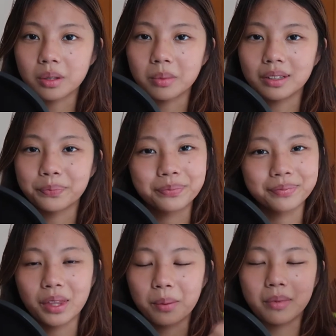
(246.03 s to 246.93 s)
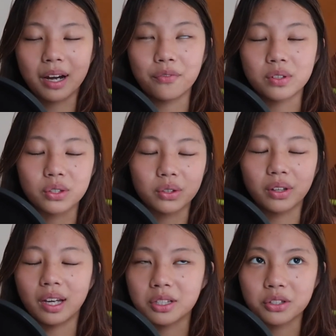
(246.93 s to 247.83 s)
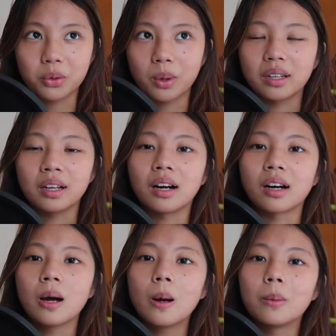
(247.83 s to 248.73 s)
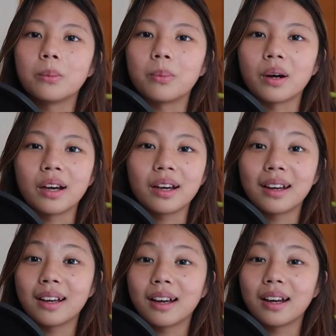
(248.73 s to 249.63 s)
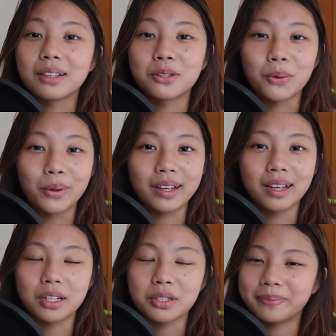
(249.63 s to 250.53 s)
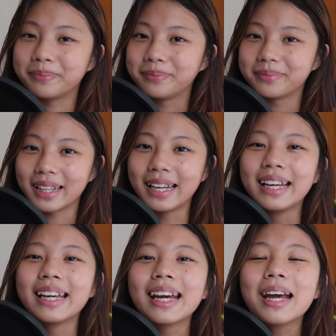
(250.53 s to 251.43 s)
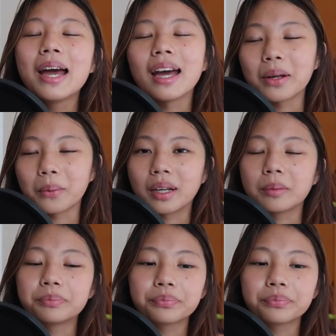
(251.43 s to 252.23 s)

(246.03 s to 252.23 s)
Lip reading: I mean, my physical age is quite young, but soul age, anyway.